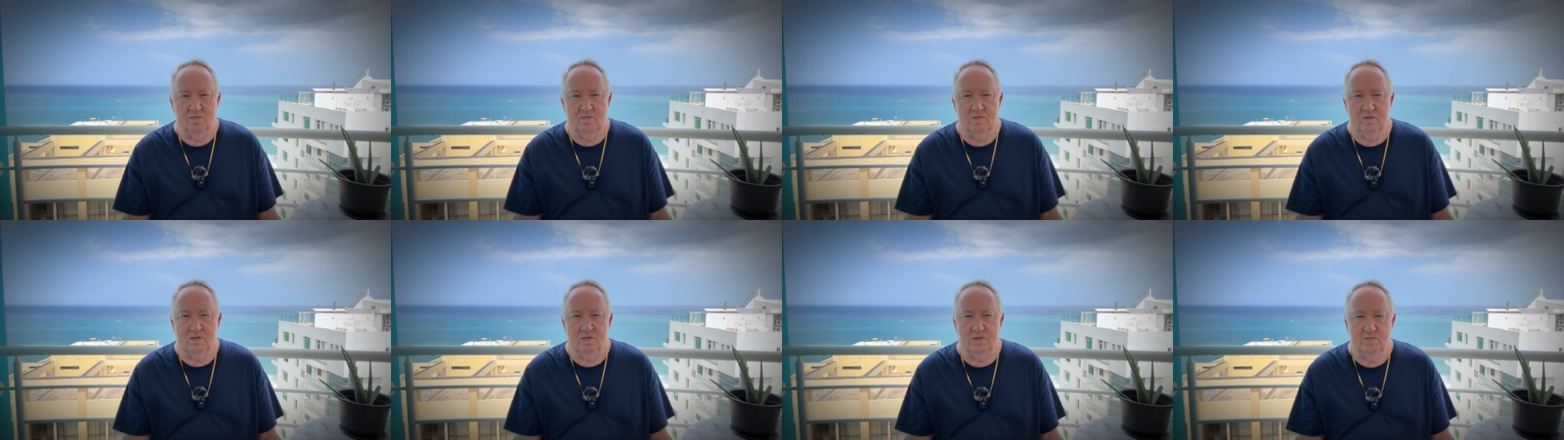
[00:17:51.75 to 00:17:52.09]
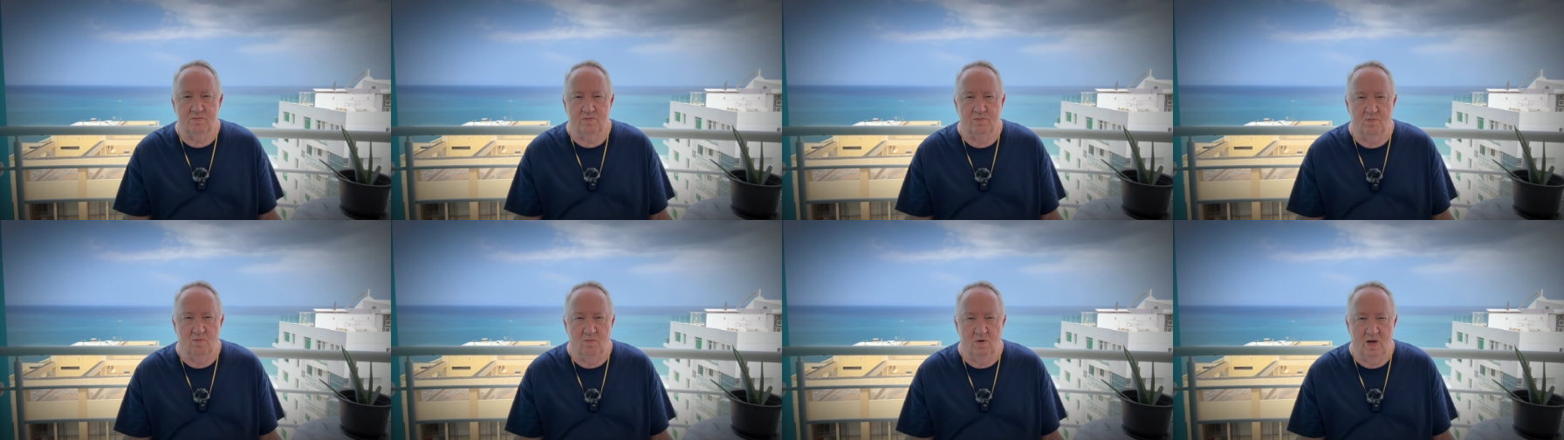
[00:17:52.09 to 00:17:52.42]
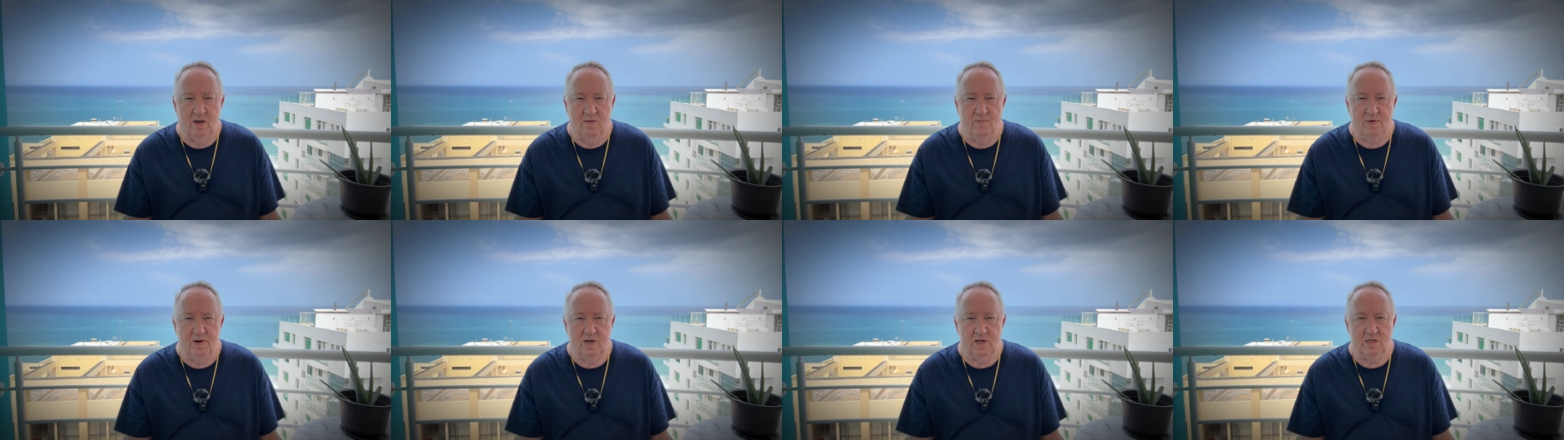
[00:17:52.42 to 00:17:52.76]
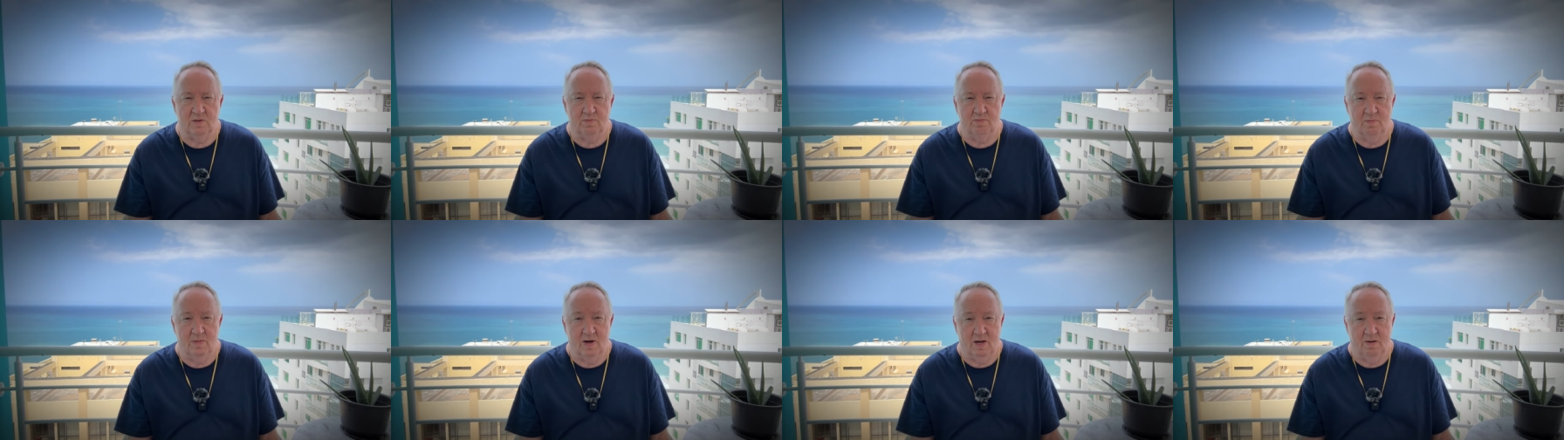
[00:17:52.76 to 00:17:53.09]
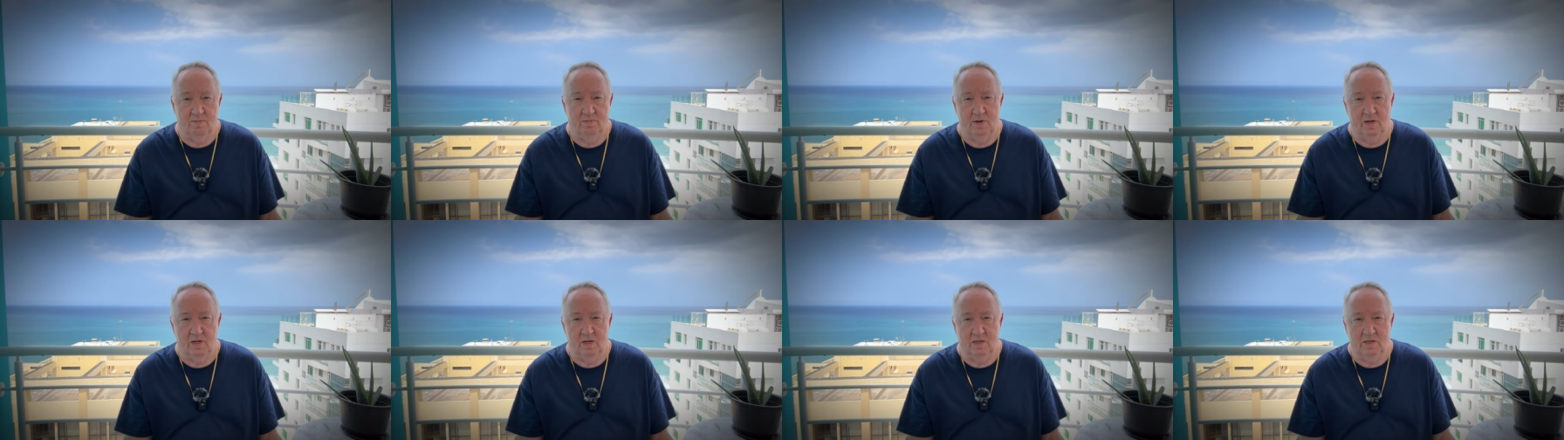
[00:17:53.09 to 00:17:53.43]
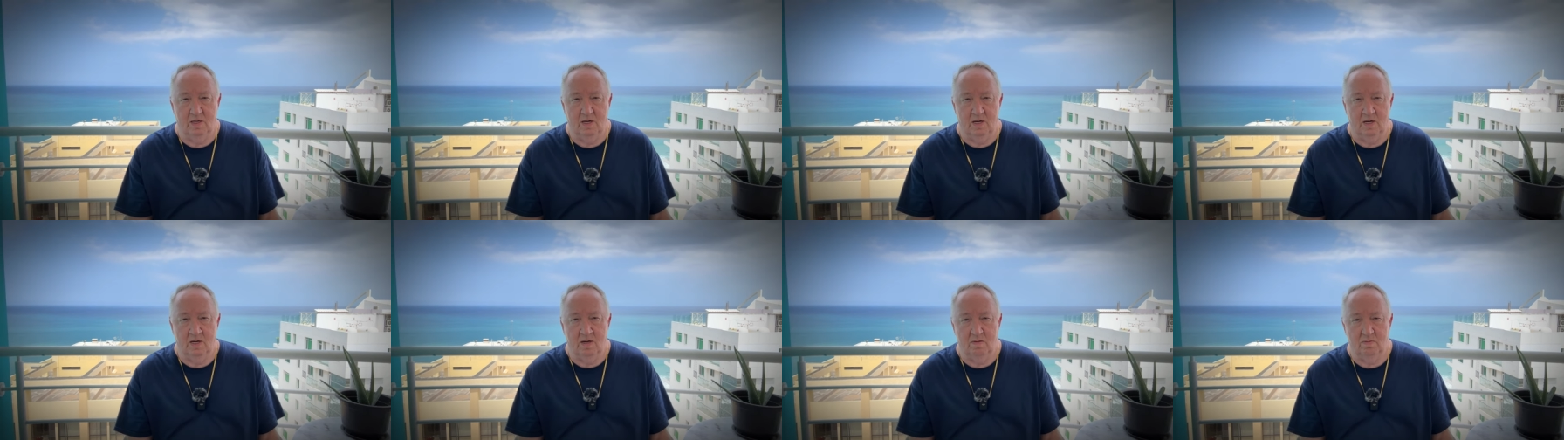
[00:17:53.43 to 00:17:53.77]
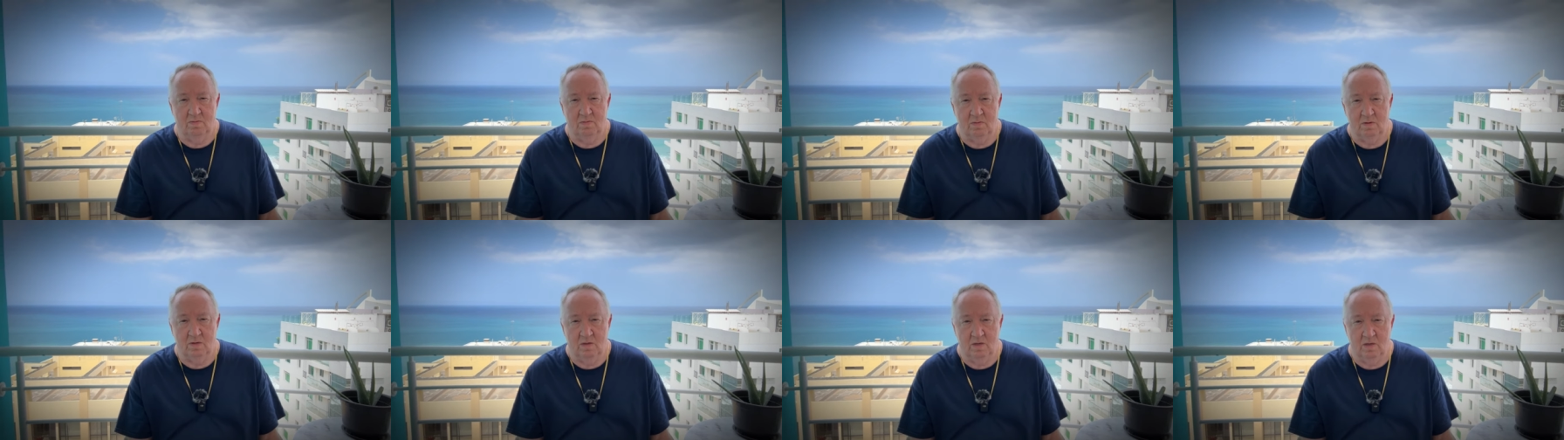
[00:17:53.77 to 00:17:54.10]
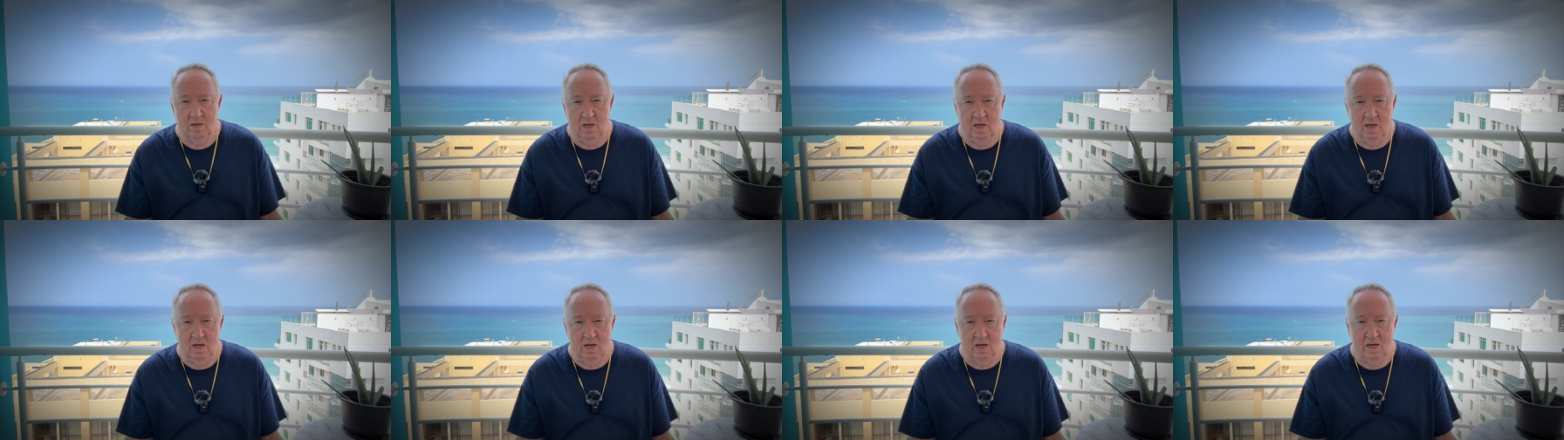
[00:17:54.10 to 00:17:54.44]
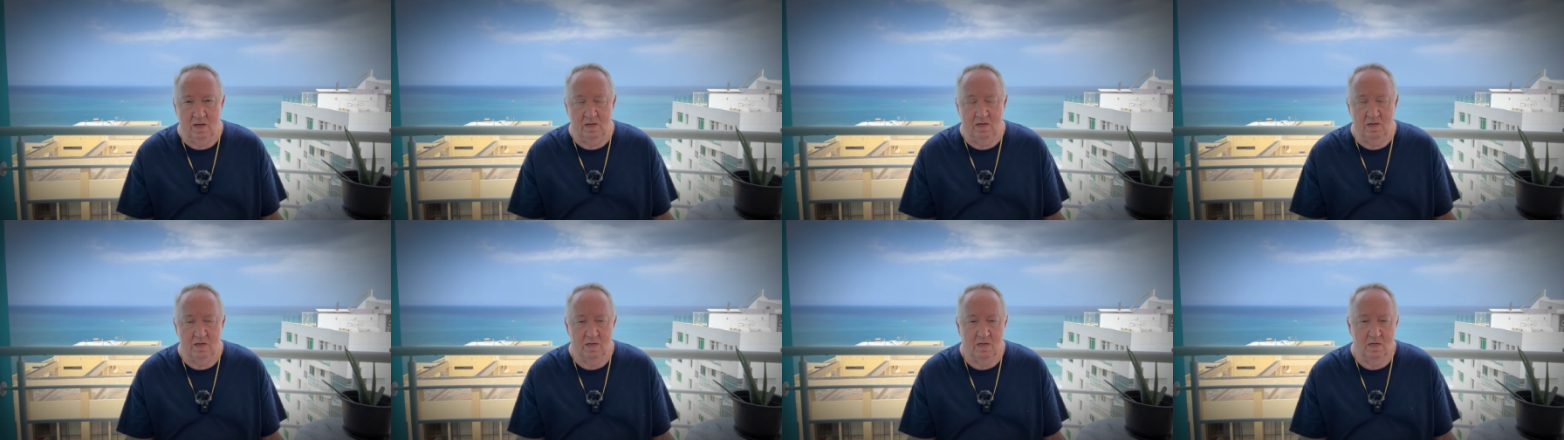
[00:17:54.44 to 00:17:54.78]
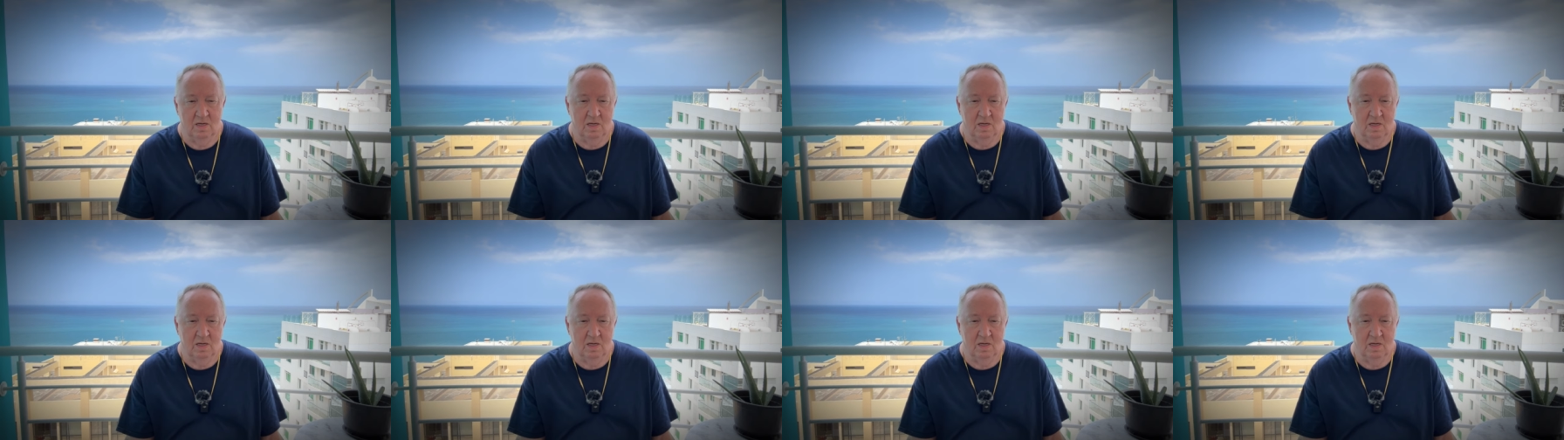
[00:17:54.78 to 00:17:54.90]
it's way past my bedtime. And